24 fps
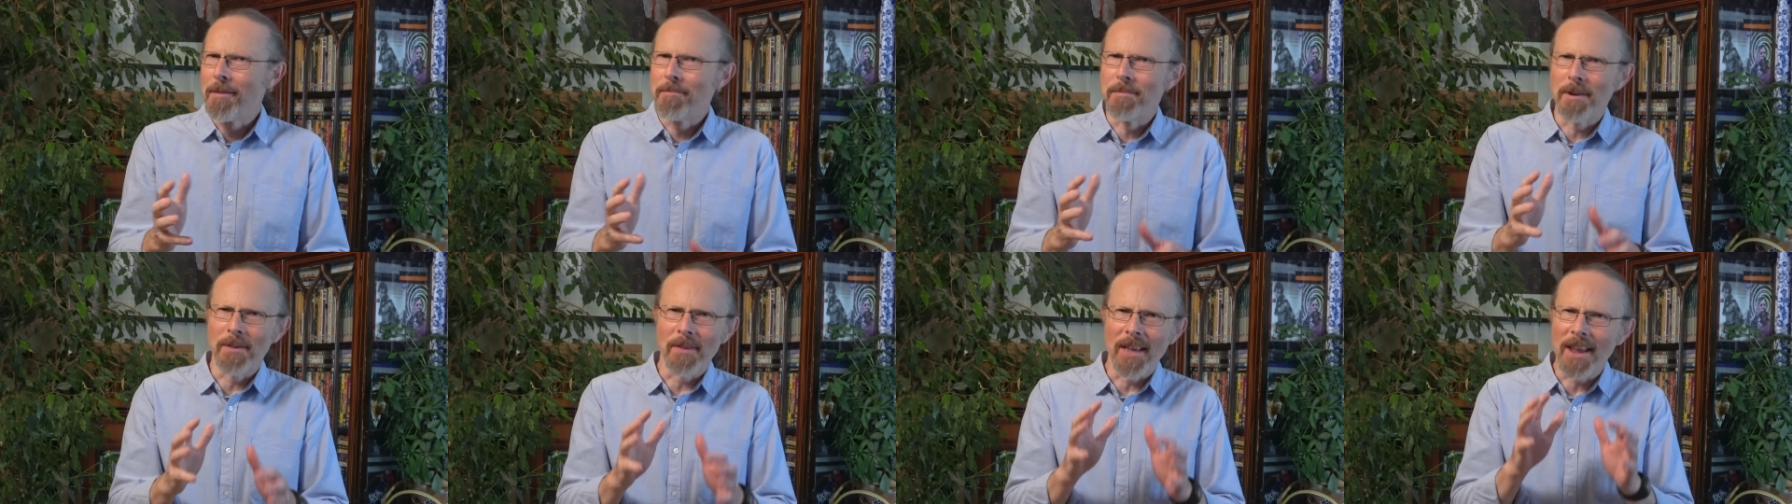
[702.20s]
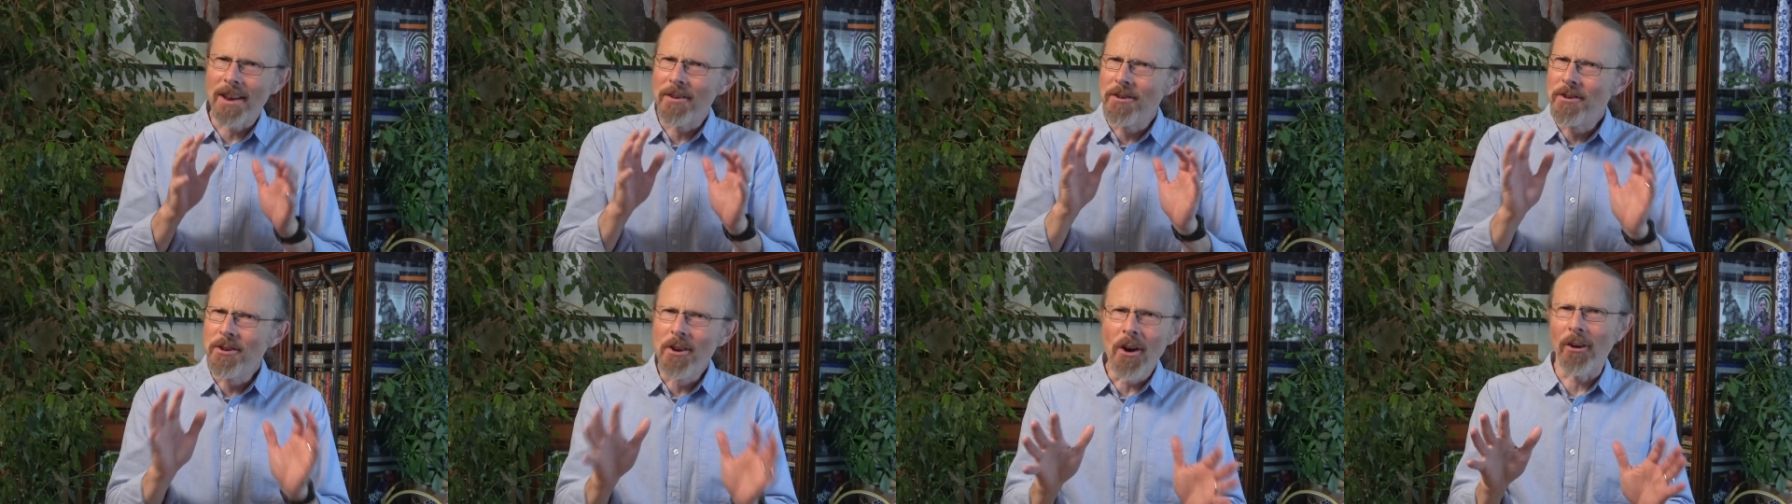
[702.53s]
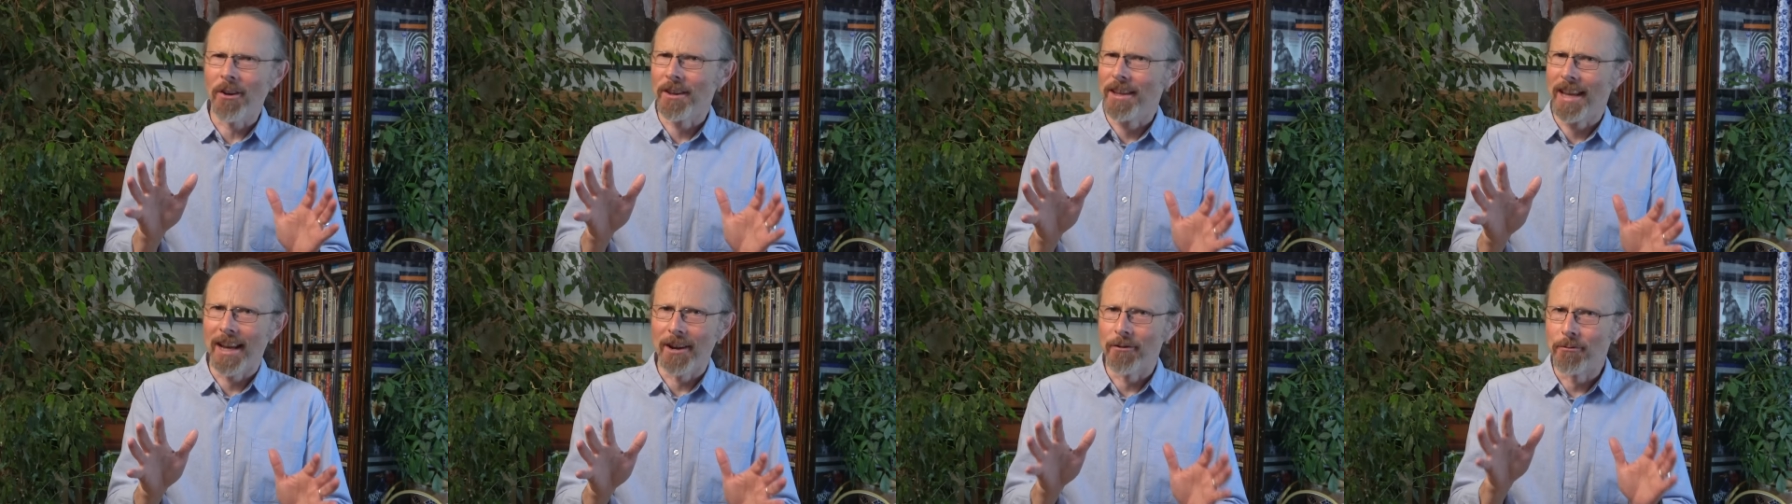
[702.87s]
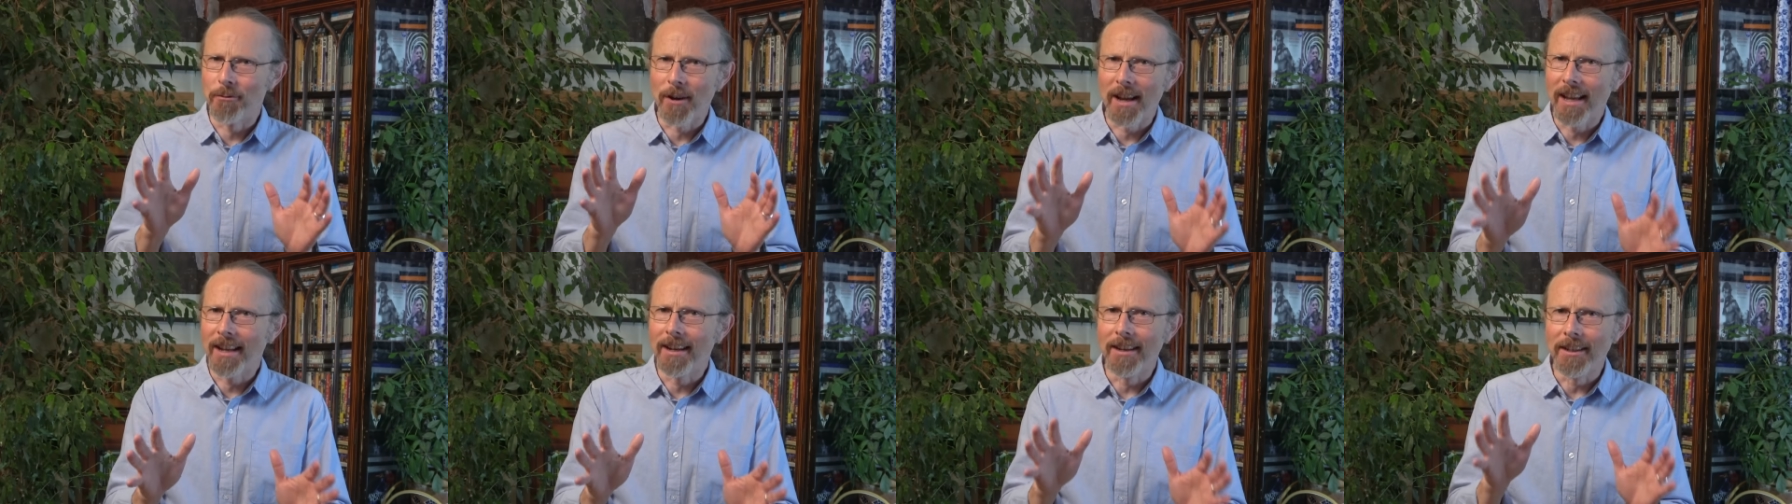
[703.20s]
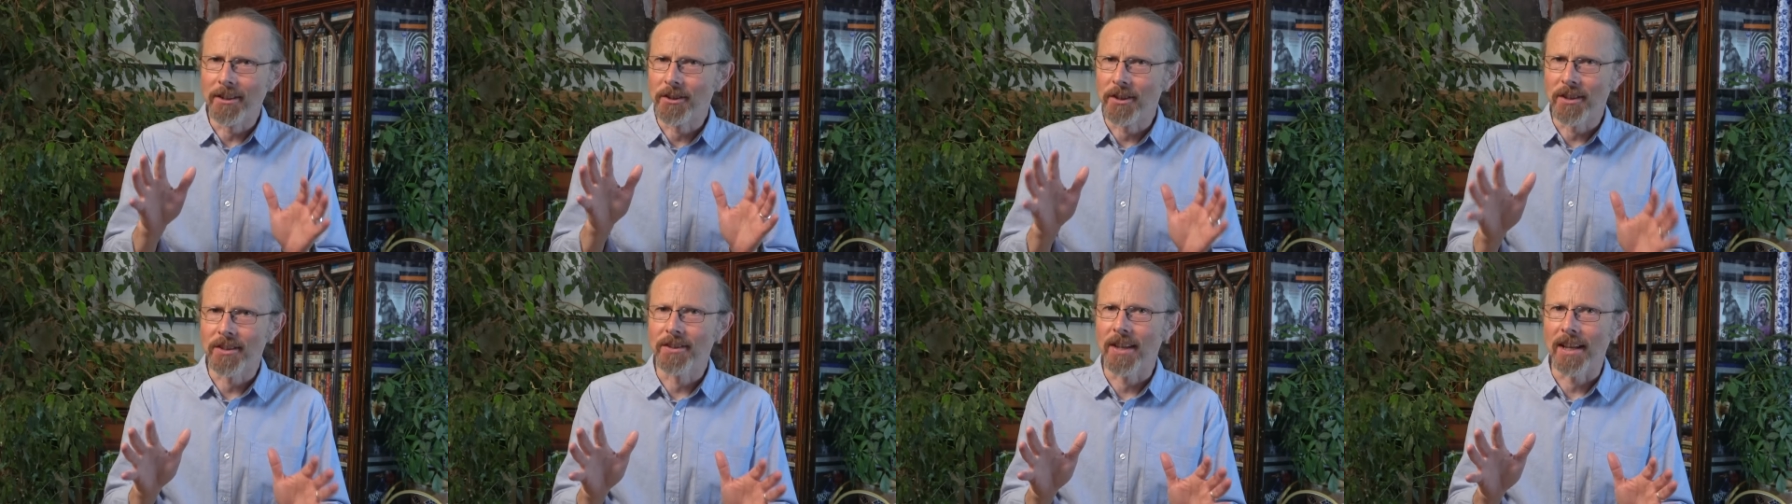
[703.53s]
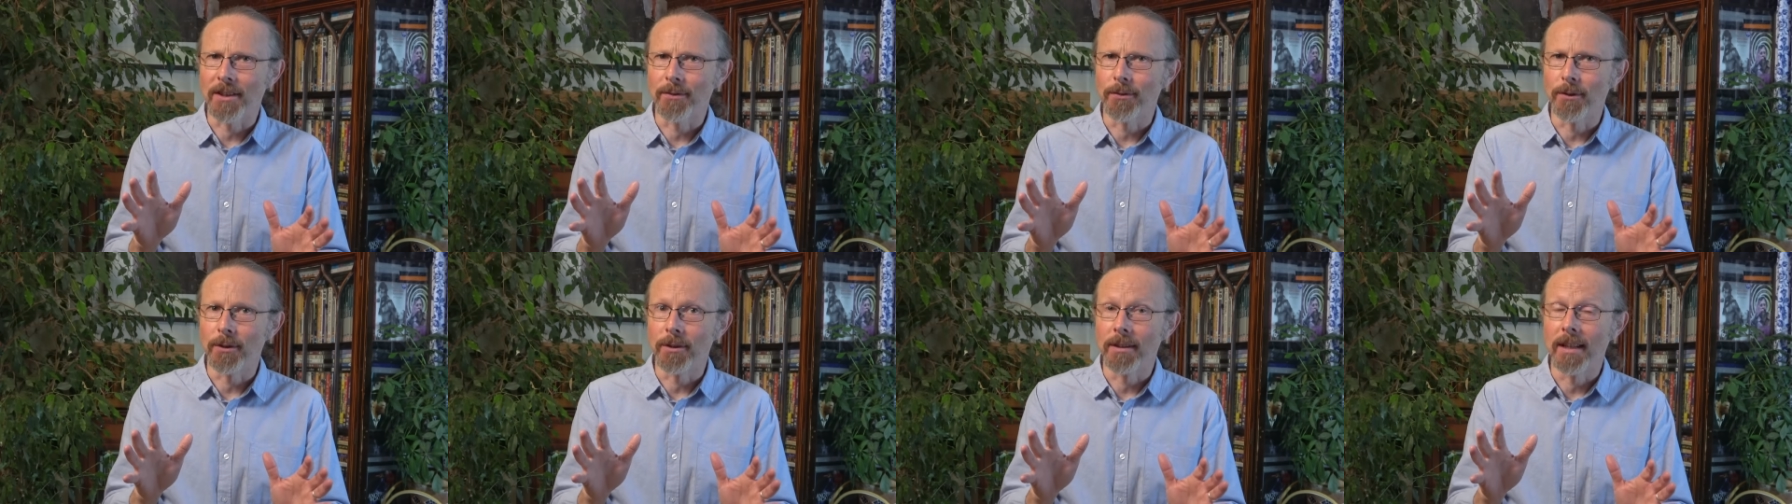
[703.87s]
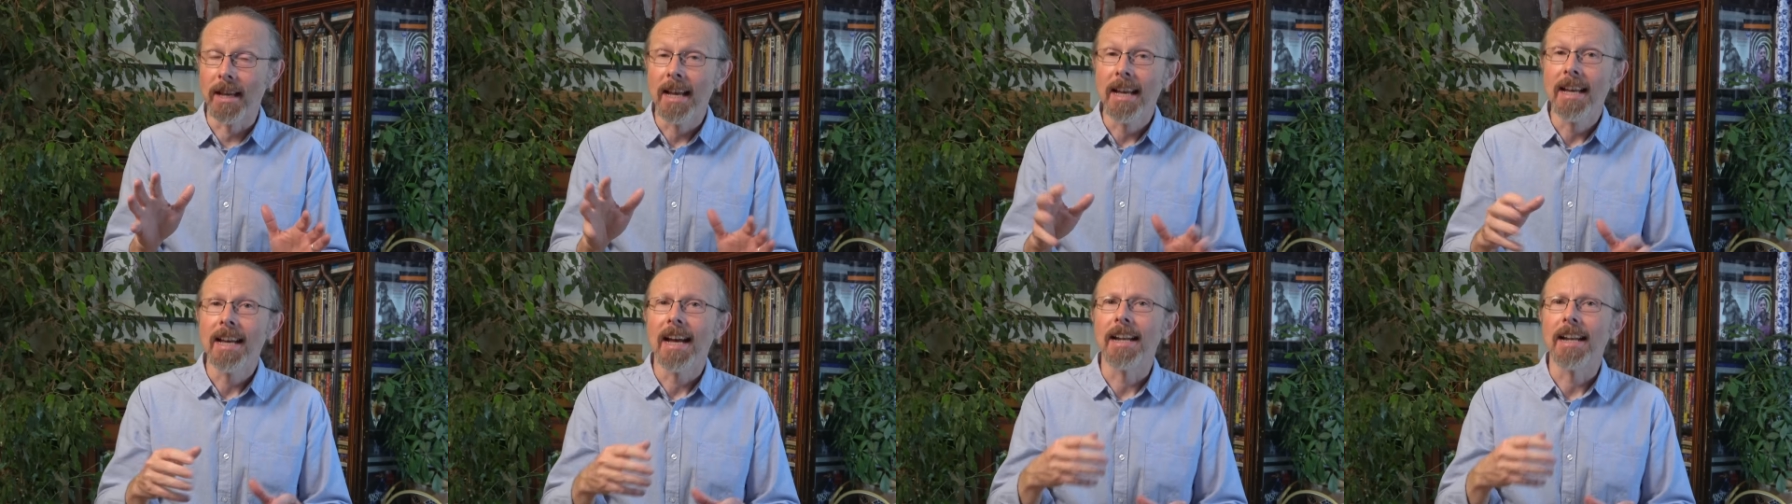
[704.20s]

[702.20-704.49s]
but they're not yet regularly successful